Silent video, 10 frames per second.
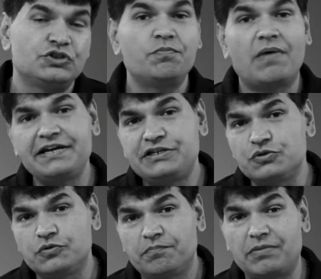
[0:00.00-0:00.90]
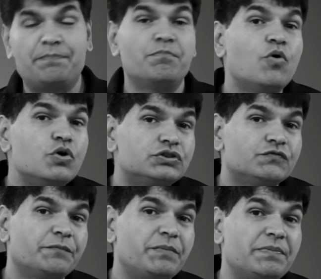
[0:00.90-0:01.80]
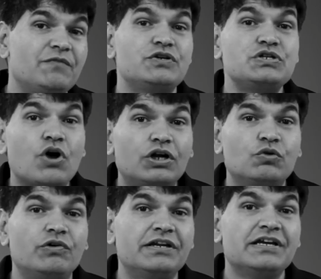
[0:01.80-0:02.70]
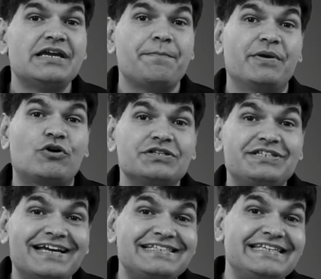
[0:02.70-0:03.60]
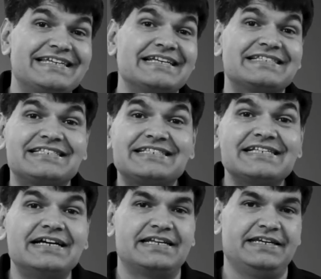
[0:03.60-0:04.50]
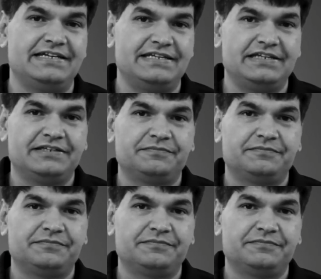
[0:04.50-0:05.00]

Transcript: You might do, but most of the people would not do it because they are seeking certainty.